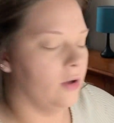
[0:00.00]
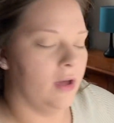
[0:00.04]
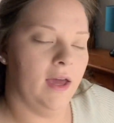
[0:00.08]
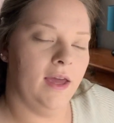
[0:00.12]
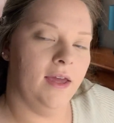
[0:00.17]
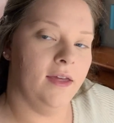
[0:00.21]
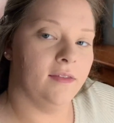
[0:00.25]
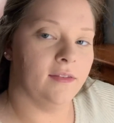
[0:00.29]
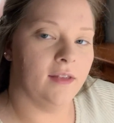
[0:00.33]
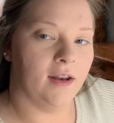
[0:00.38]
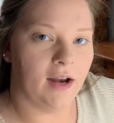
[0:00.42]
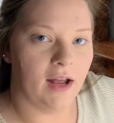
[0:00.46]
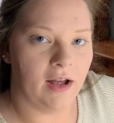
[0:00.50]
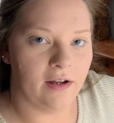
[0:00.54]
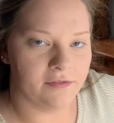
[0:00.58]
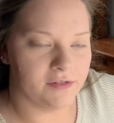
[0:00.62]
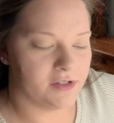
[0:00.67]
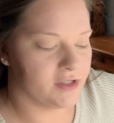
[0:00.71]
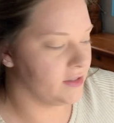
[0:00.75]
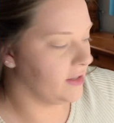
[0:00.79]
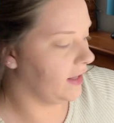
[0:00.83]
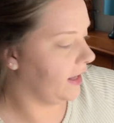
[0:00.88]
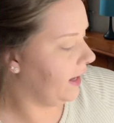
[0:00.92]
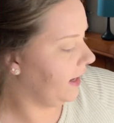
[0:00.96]
And then
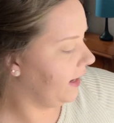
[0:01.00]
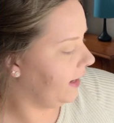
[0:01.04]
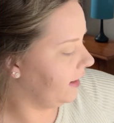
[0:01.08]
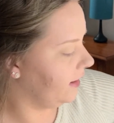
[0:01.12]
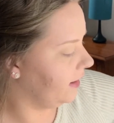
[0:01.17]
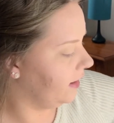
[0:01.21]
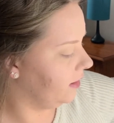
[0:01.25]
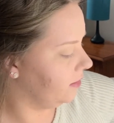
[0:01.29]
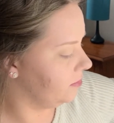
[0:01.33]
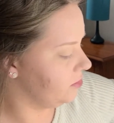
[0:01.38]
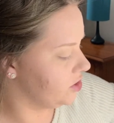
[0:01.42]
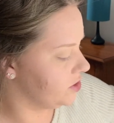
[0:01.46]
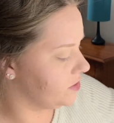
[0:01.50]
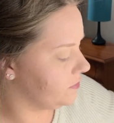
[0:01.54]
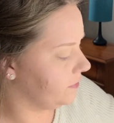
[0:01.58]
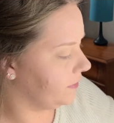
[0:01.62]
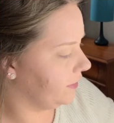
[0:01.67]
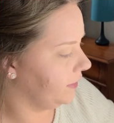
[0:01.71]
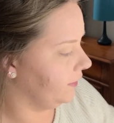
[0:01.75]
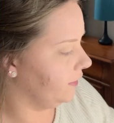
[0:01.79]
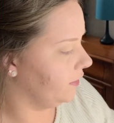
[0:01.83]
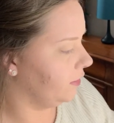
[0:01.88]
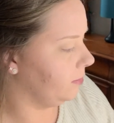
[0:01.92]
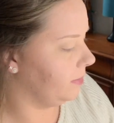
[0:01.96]
after that, just for
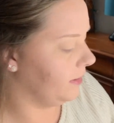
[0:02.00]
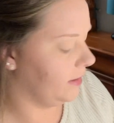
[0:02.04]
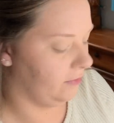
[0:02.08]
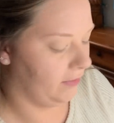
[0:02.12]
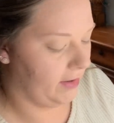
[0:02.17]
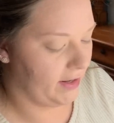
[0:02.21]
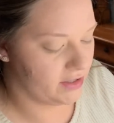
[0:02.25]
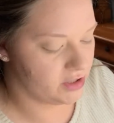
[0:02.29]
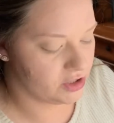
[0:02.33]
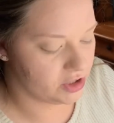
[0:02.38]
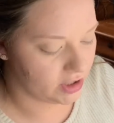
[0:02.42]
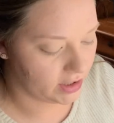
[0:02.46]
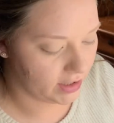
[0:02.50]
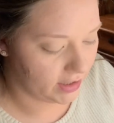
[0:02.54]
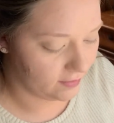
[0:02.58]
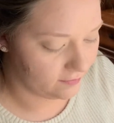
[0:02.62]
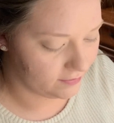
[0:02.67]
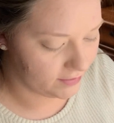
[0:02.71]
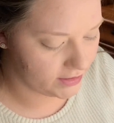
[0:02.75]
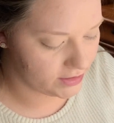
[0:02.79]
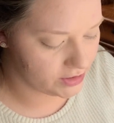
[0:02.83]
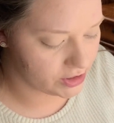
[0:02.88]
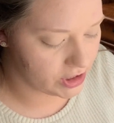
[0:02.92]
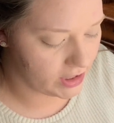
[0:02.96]
a little bit of extra
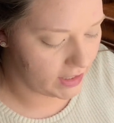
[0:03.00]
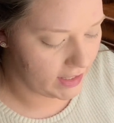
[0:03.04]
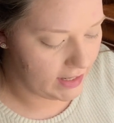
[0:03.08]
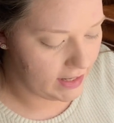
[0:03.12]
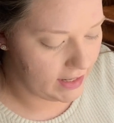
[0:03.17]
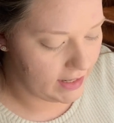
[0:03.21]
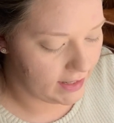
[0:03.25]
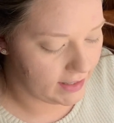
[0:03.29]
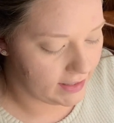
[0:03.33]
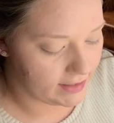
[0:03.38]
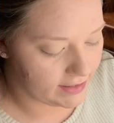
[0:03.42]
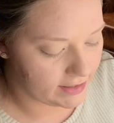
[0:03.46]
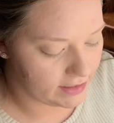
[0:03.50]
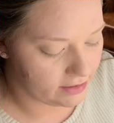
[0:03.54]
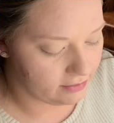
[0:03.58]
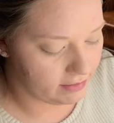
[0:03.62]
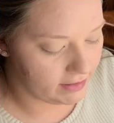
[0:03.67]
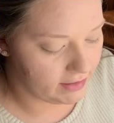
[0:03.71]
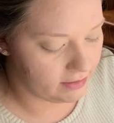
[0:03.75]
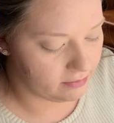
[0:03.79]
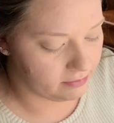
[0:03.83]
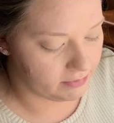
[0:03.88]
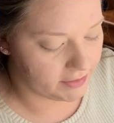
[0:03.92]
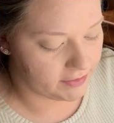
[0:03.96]
coverage, I go
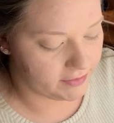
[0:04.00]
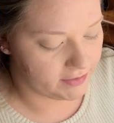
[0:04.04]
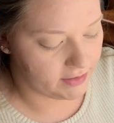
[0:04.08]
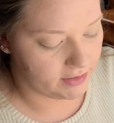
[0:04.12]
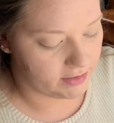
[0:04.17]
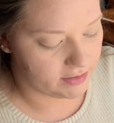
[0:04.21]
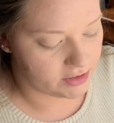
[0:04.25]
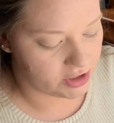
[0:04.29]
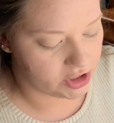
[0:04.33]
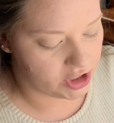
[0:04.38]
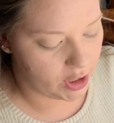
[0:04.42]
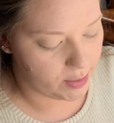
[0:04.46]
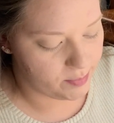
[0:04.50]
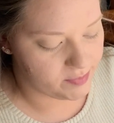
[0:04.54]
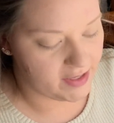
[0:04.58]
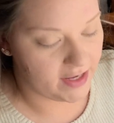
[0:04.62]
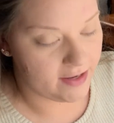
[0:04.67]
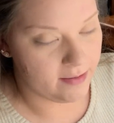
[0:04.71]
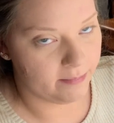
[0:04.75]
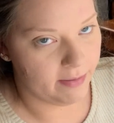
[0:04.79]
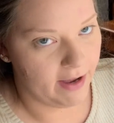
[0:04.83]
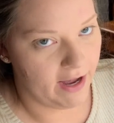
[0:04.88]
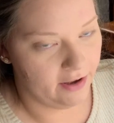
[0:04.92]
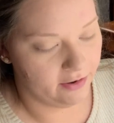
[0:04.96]
in with the Shape
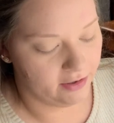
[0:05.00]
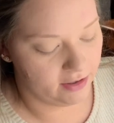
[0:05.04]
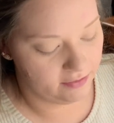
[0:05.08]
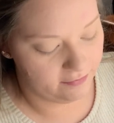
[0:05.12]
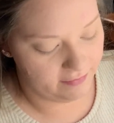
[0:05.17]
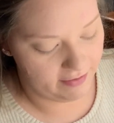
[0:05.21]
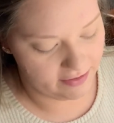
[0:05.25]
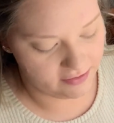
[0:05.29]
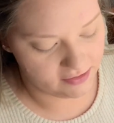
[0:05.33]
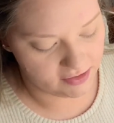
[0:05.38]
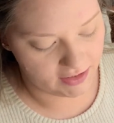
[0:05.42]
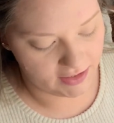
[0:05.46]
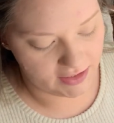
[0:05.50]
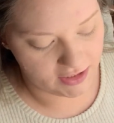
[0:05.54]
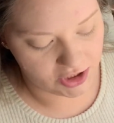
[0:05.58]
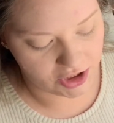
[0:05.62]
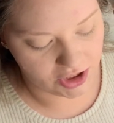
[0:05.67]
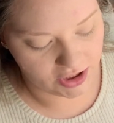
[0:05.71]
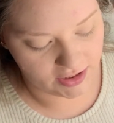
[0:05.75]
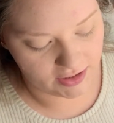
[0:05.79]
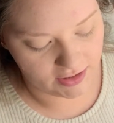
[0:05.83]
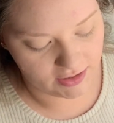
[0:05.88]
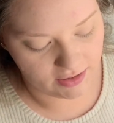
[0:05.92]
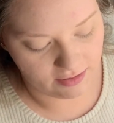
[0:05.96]
Tape Powder
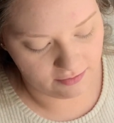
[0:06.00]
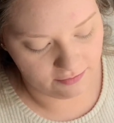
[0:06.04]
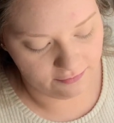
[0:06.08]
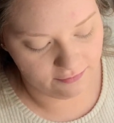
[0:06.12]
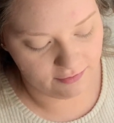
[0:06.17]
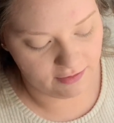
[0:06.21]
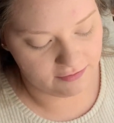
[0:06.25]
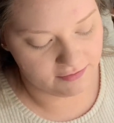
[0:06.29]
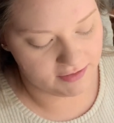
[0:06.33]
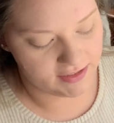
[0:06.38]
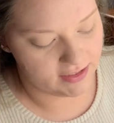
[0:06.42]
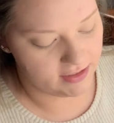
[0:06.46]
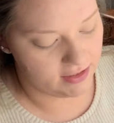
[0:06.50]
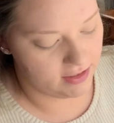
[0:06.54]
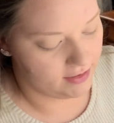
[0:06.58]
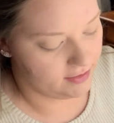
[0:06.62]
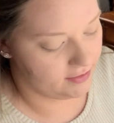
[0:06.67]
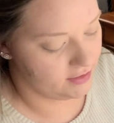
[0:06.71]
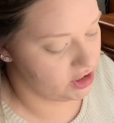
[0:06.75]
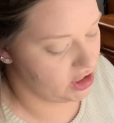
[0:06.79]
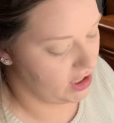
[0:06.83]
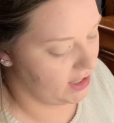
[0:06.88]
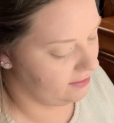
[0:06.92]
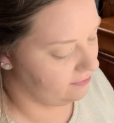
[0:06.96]
Foundation in
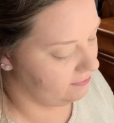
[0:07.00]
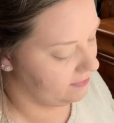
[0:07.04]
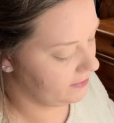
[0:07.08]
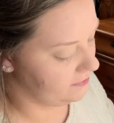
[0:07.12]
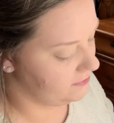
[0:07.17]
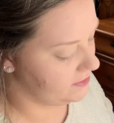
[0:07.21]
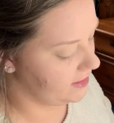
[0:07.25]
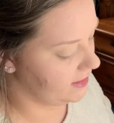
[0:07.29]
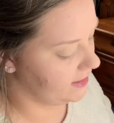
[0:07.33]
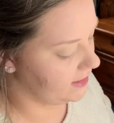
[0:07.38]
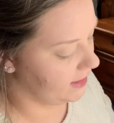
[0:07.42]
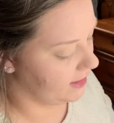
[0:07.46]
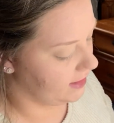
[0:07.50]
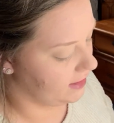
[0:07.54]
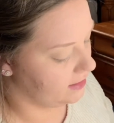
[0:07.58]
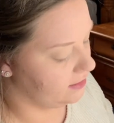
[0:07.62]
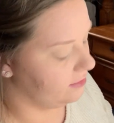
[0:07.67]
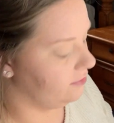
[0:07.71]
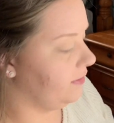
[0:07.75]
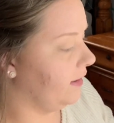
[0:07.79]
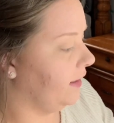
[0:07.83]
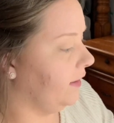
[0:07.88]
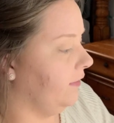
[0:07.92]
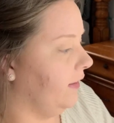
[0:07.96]
shade
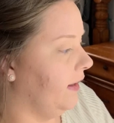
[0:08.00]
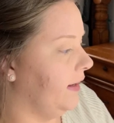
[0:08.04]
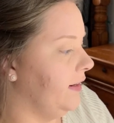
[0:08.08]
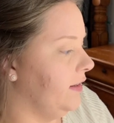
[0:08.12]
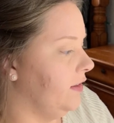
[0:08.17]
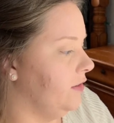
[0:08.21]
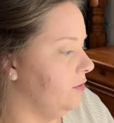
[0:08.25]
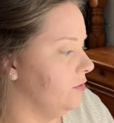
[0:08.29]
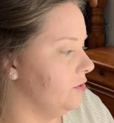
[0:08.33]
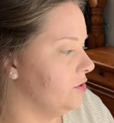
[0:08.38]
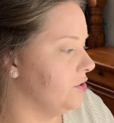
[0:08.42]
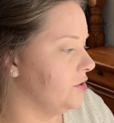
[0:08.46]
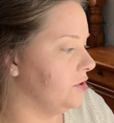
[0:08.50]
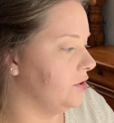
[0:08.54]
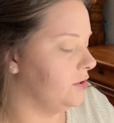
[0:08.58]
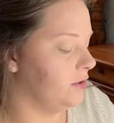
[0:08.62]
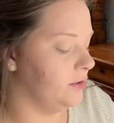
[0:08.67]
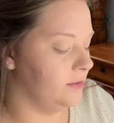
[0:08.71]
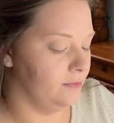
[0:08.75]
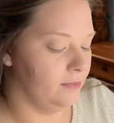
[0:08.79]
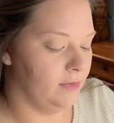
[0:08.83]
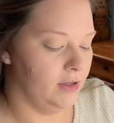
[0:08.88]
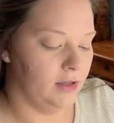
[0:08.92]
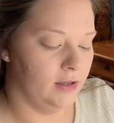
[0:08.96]
15N Fair Light Neutral.